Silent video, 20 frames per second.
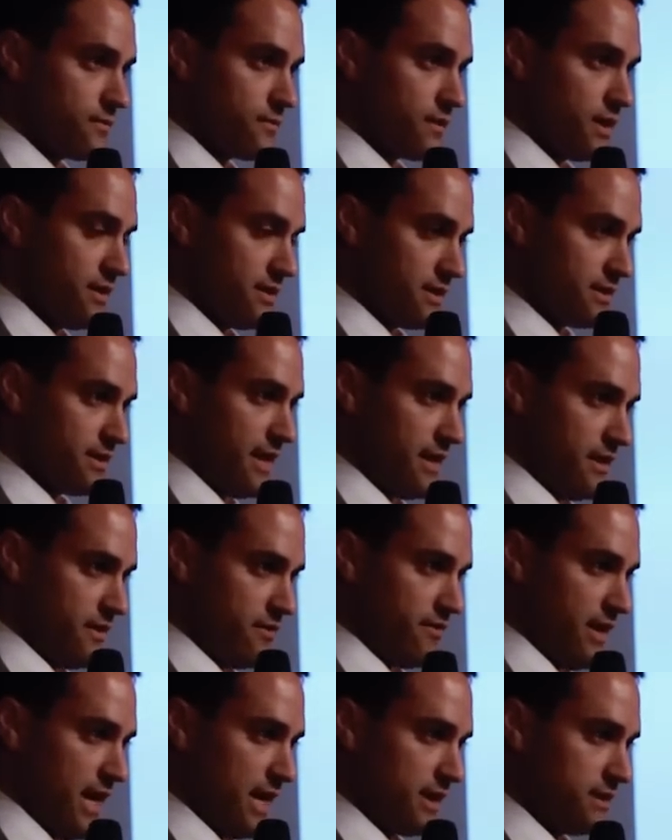in the state of
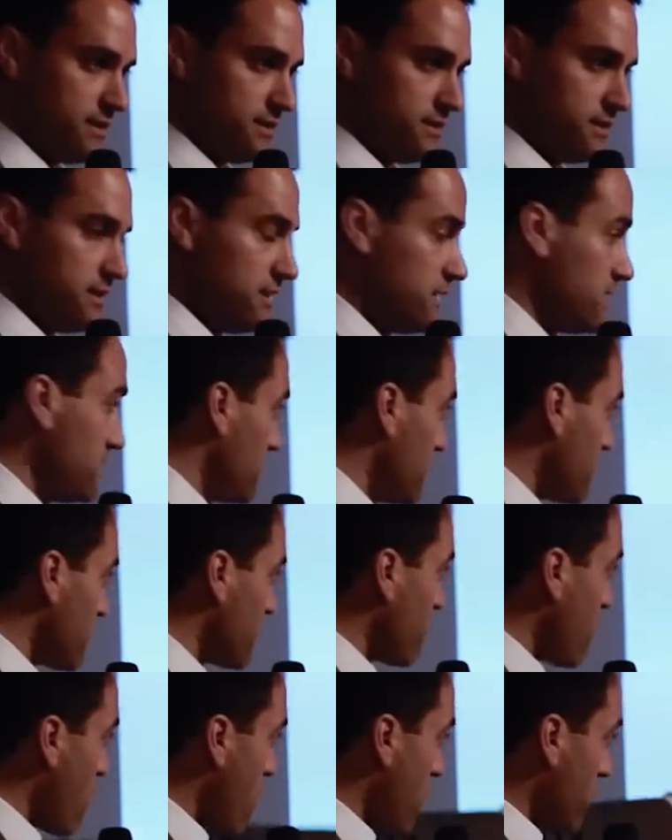Nevada. This
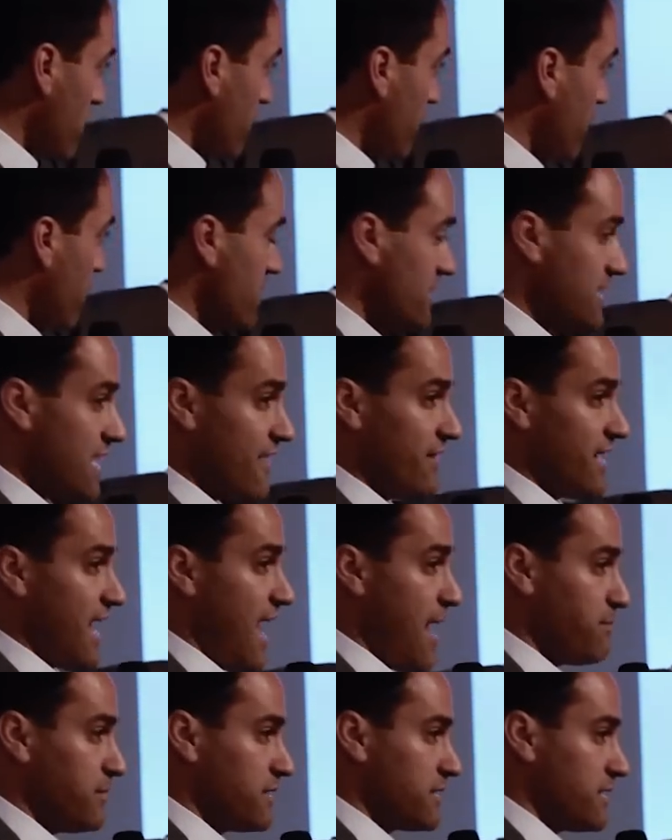437
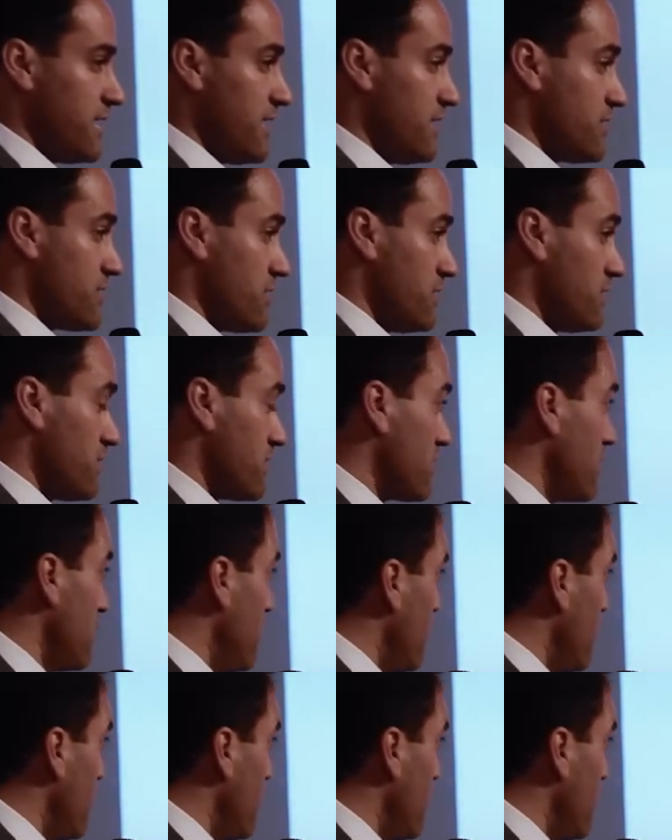applications